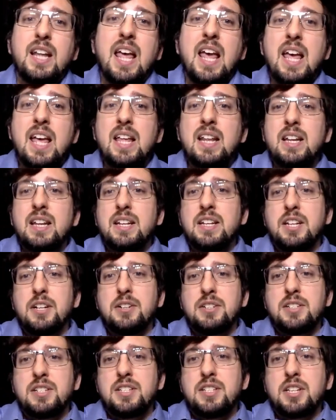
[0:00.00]
and
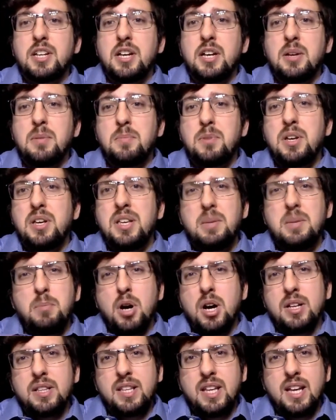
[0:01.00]
there's some
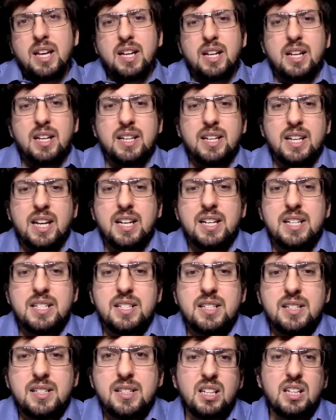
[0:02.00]
Immortelle that
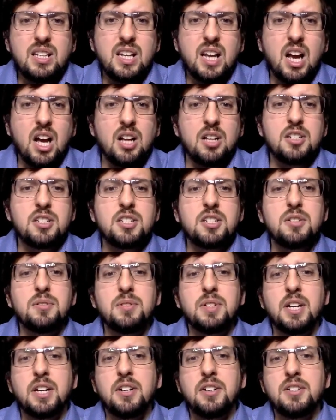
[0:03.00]
is
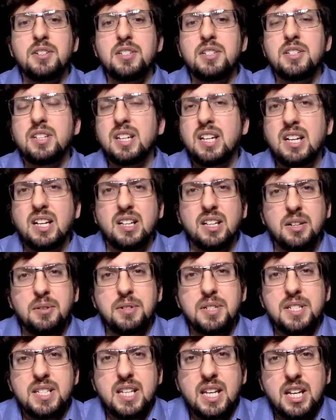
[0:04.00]
also there's
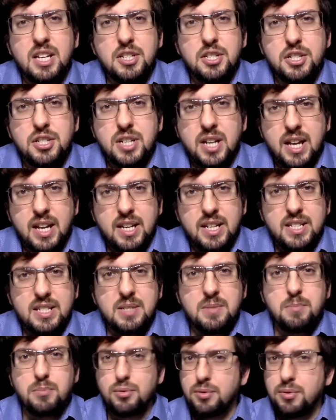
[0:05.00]
sage that
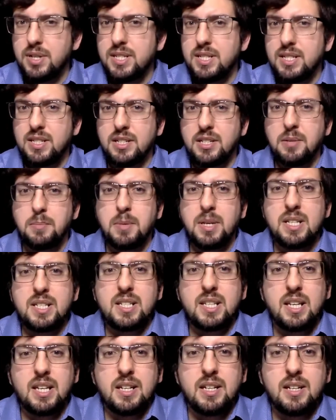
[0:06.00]
is present on my
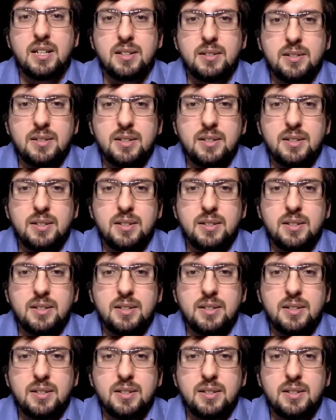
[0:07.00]
skin.